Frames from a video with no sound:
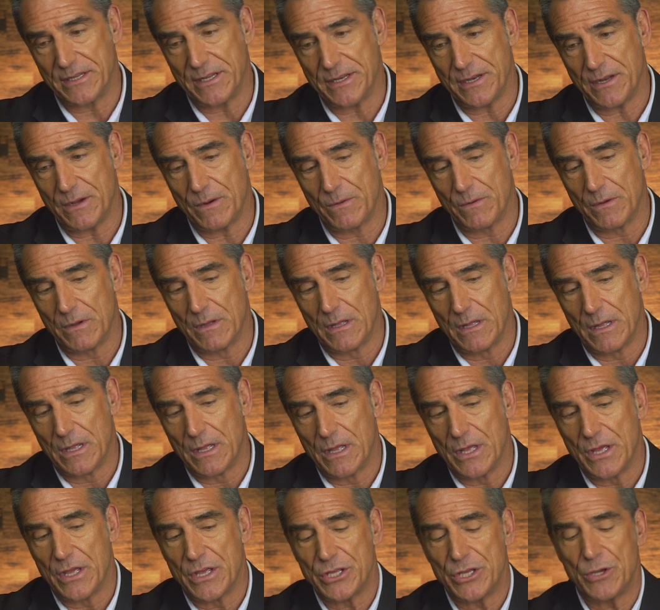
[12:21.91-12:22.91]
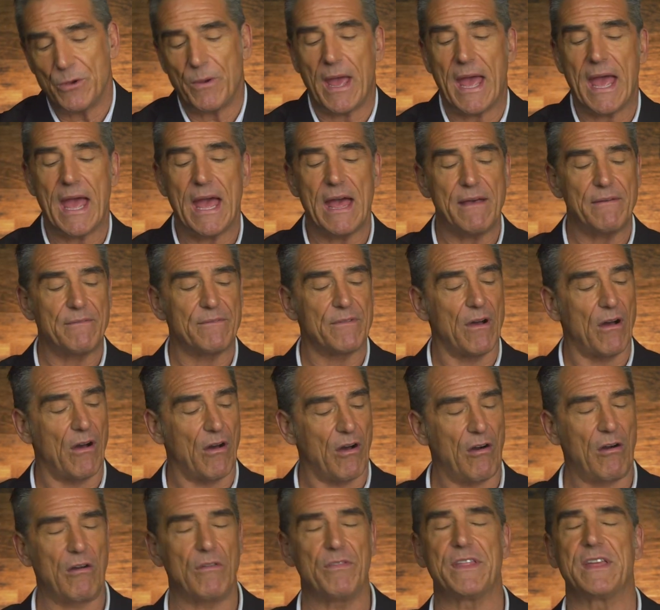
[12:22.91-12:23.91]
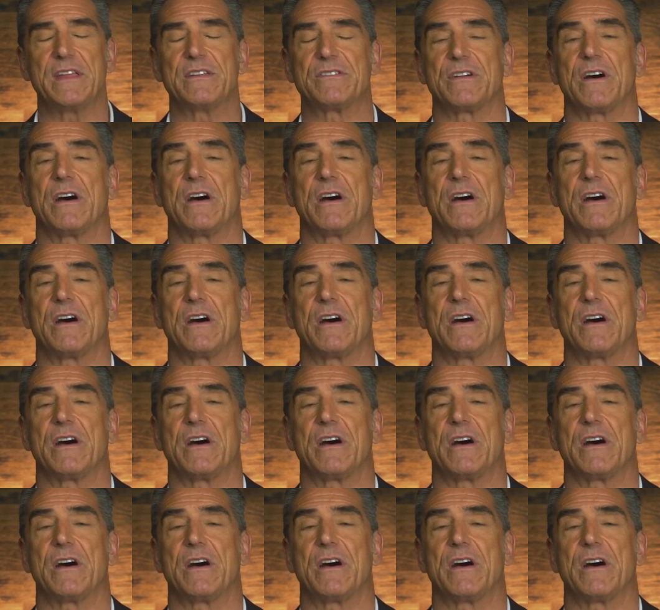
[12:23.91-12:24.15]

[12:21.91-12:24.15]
you have all these